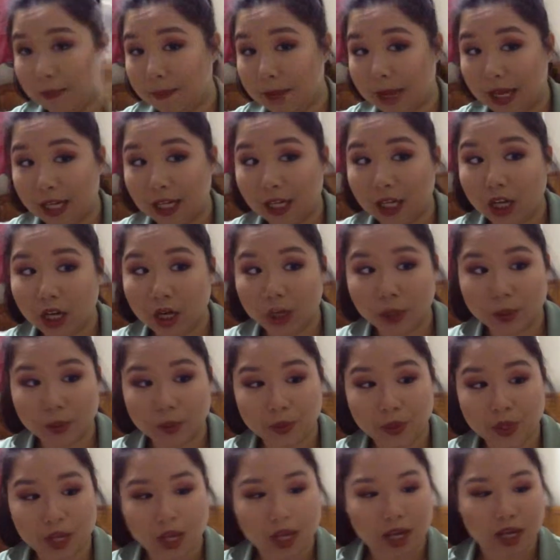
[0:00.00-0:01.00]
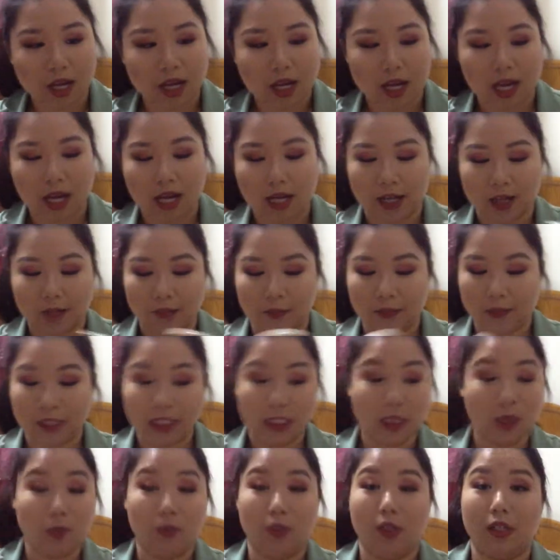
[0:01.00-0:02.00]
Mango.
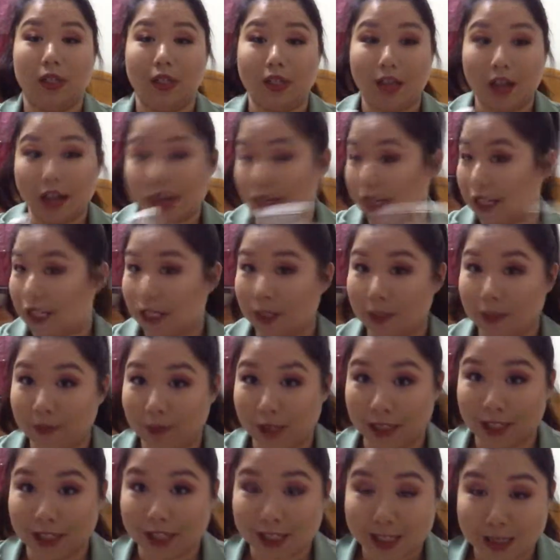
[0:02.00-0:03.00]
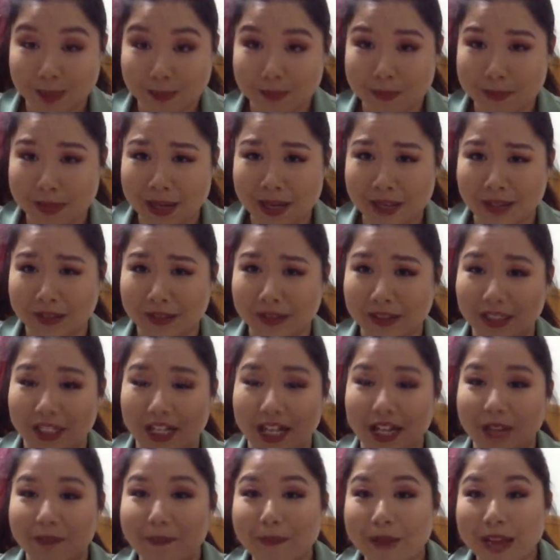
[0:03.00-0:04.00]
This was awesome. It smelled
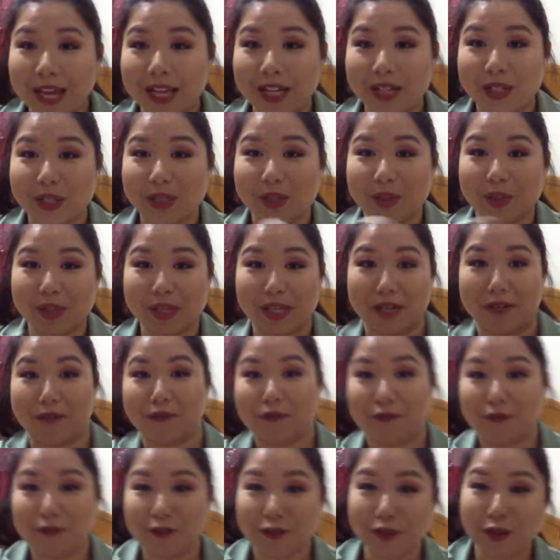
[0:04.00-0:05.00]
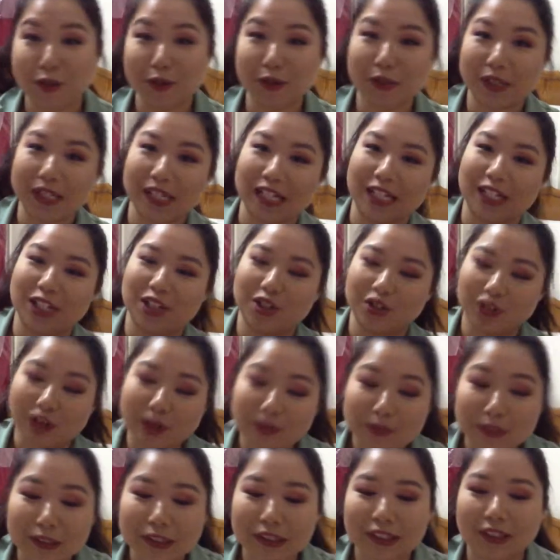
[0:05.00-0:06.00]
like mangoes and fruits and
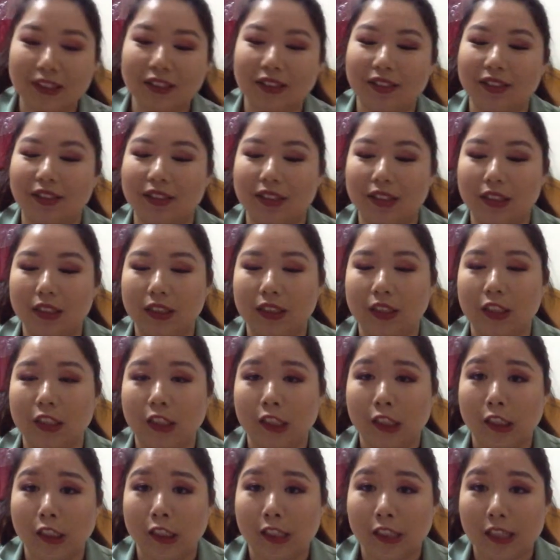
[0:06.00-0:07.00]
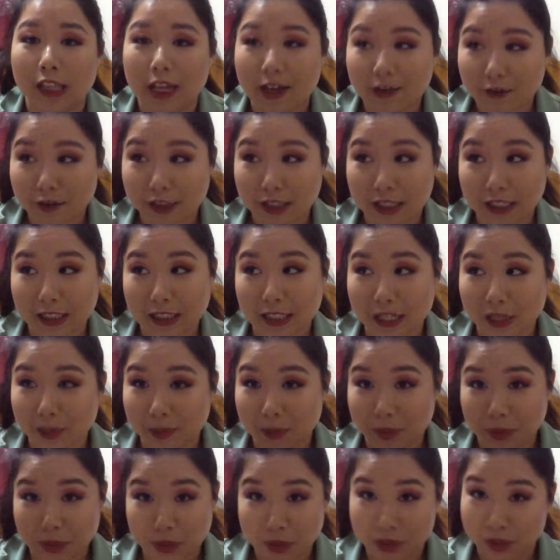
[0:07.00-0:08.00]
tropicals. Everything that I
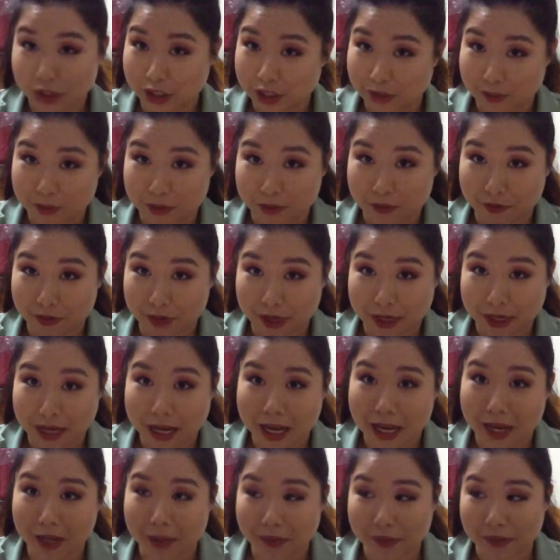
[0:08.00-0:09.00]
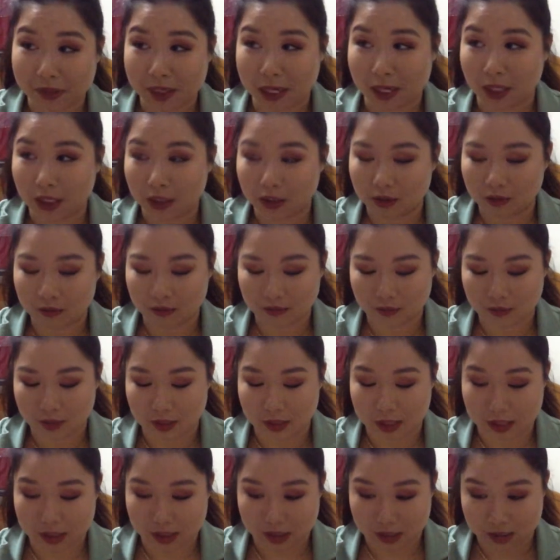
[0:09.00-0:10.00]
want New York to be right now that
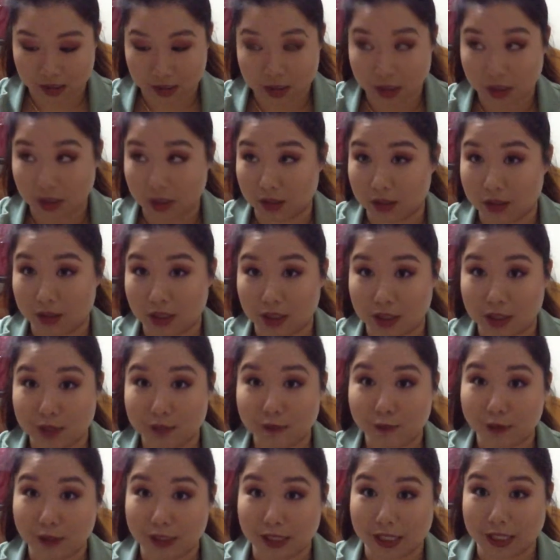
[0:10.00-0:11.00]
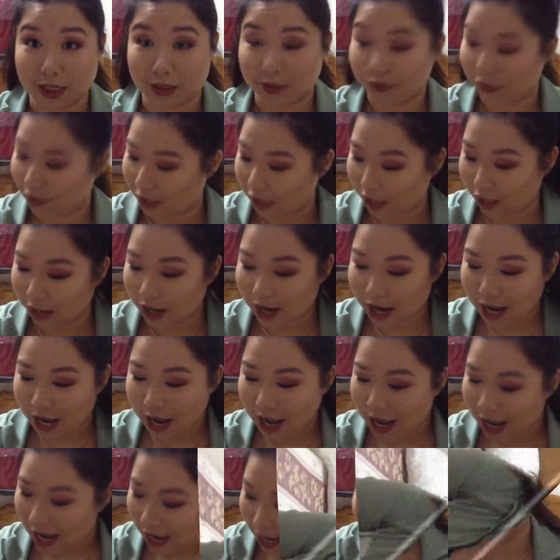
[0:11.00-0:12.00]
it doesn't because it's freezing over here. And
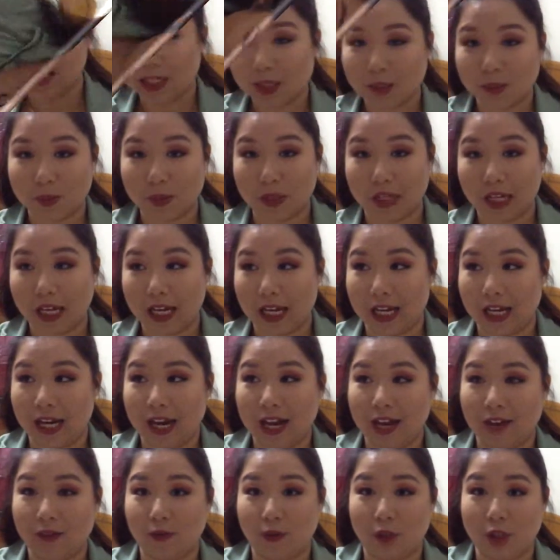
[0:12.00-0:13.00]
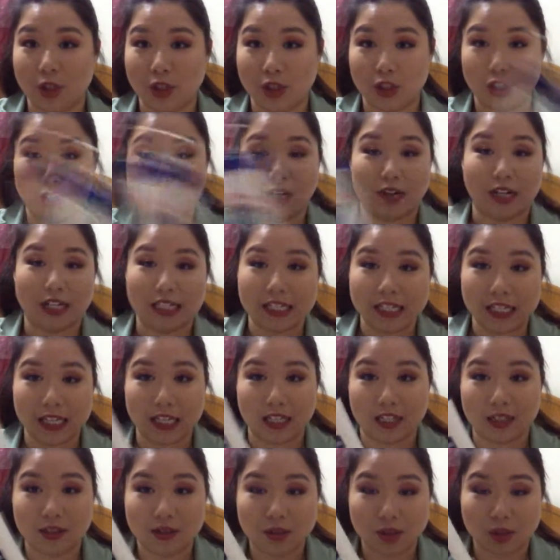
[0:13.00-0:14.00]
then next, we can't have winter dry
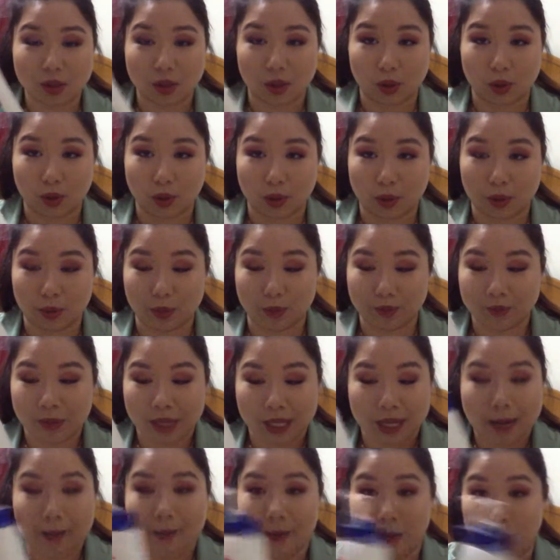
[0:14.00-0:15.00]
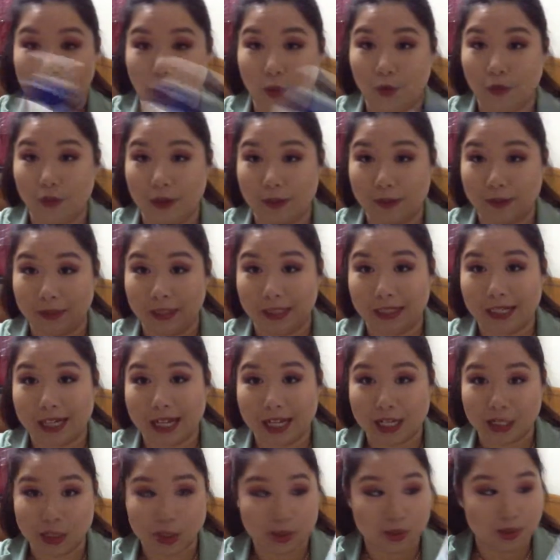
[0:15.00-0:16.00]
skin, so my whole family and
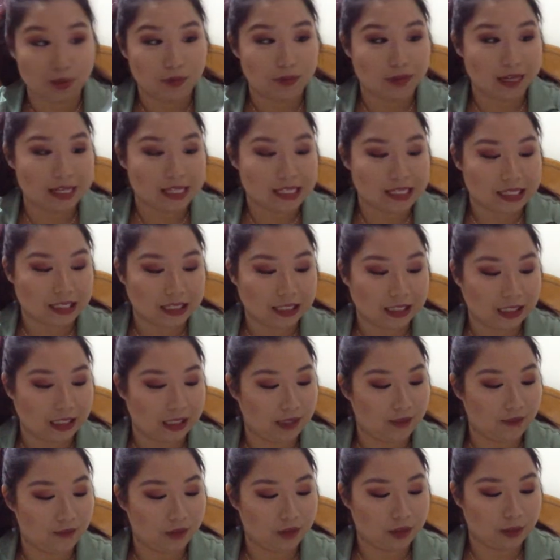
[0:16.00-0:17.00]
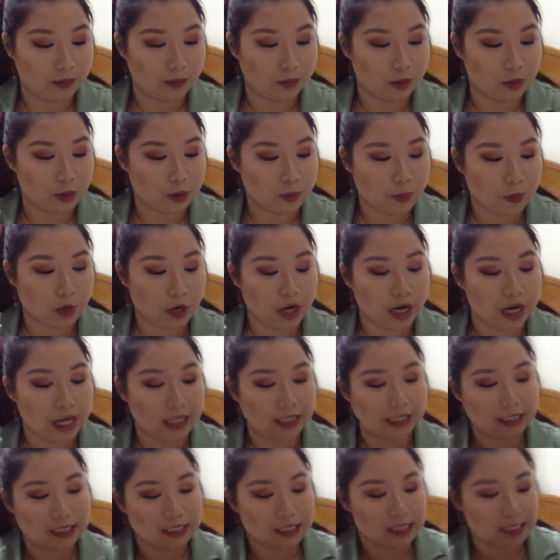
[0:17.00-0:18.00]
I use Vaseline for the most part.
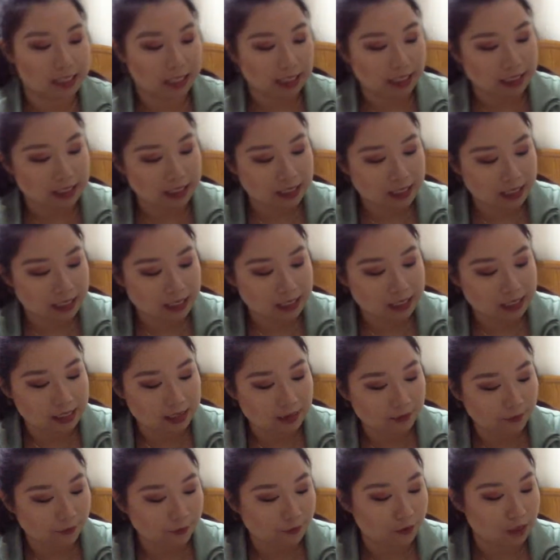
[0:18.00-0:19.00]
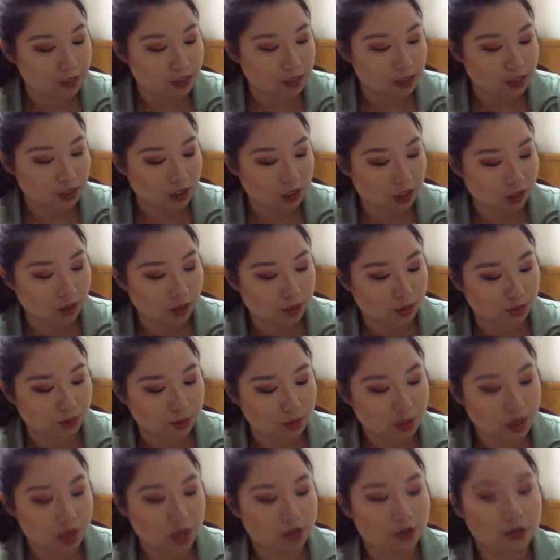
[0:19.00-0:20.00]
And this is the Intensive Rescue
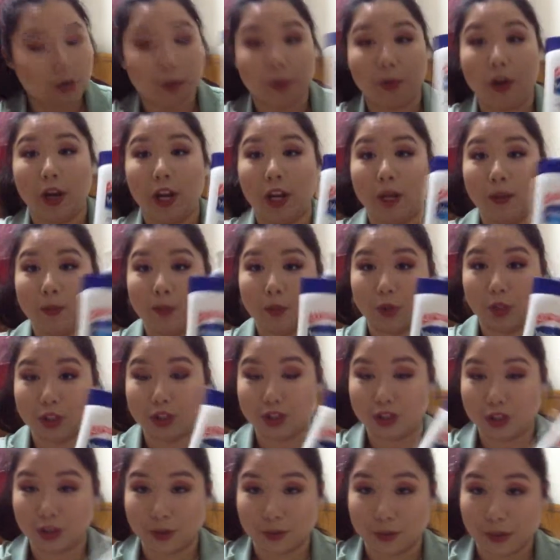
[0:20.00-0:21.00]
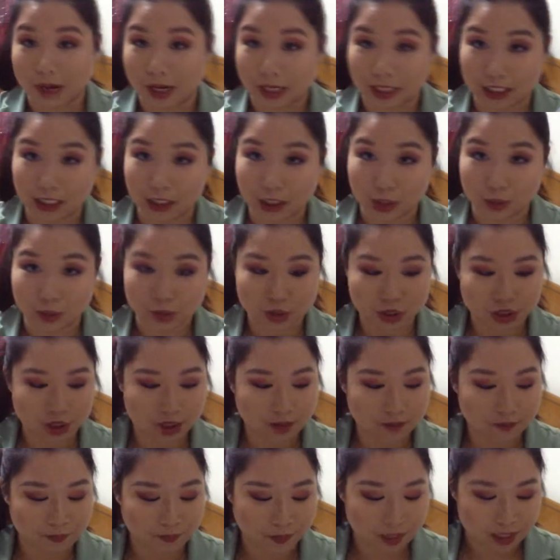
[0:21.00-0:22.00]
Repairing Moisture Body
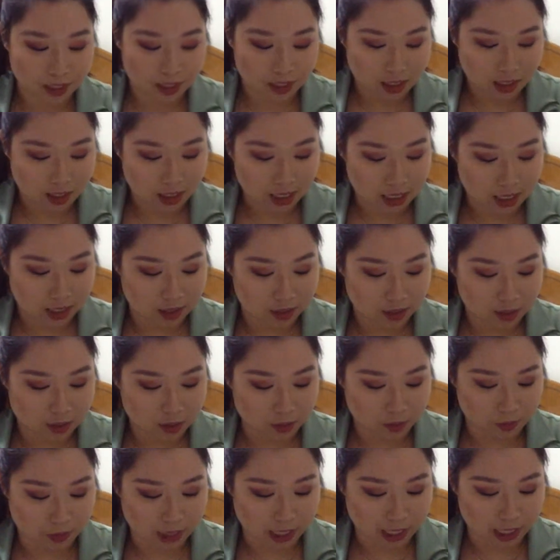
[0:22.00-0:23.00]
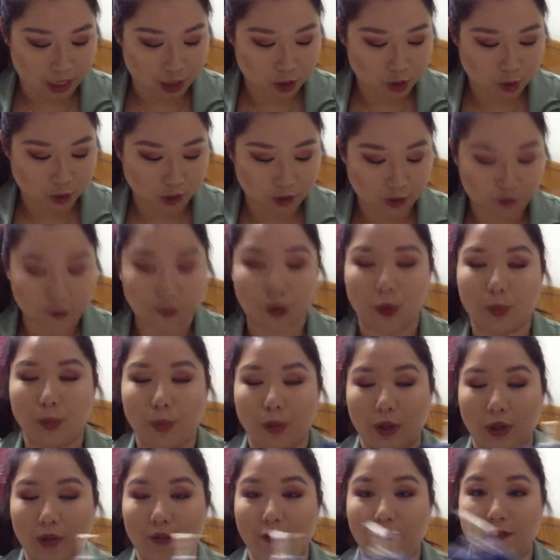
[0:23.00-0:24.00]
Lotion. And this one had
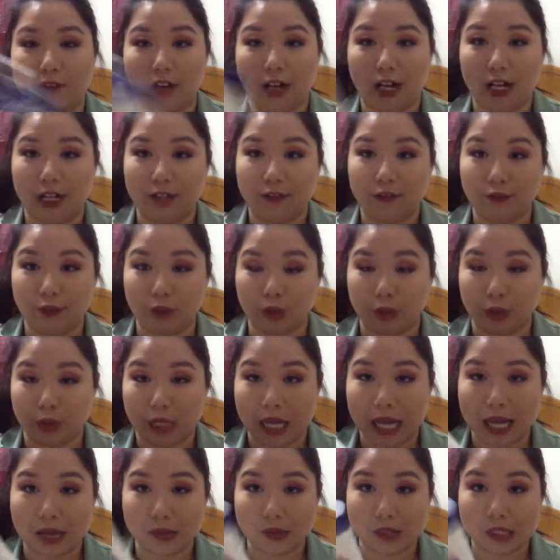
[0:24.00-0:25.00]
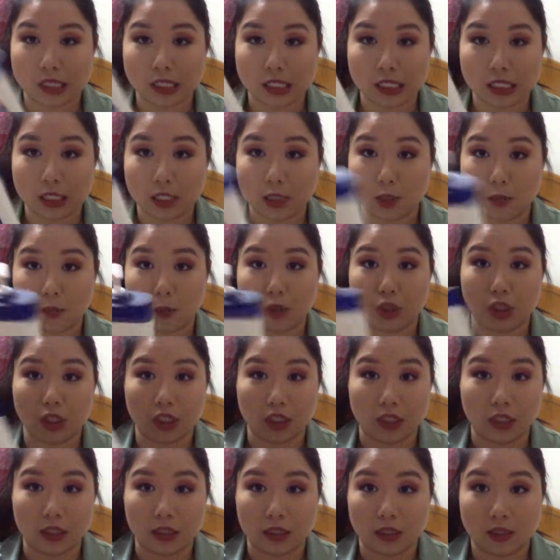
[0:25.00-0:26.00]
24.5 fluid ounces, which
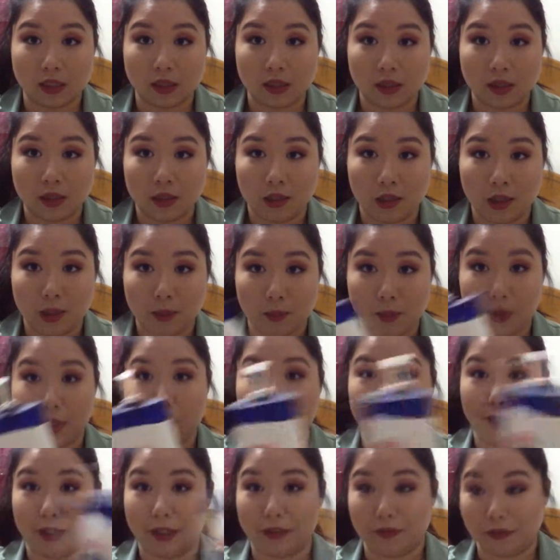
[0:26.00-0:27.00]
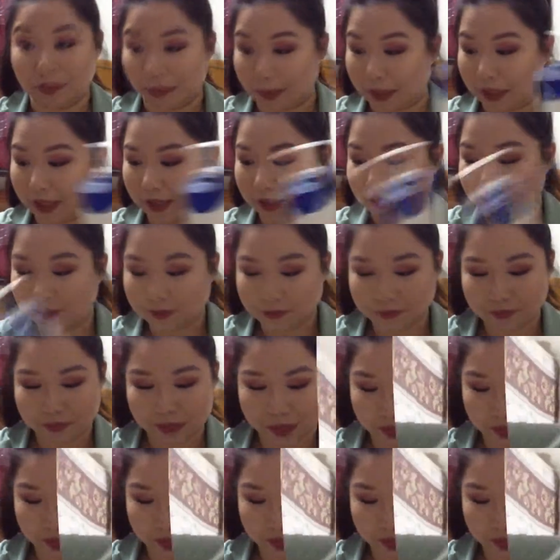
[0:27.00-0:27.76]
is pretty big of a bottle.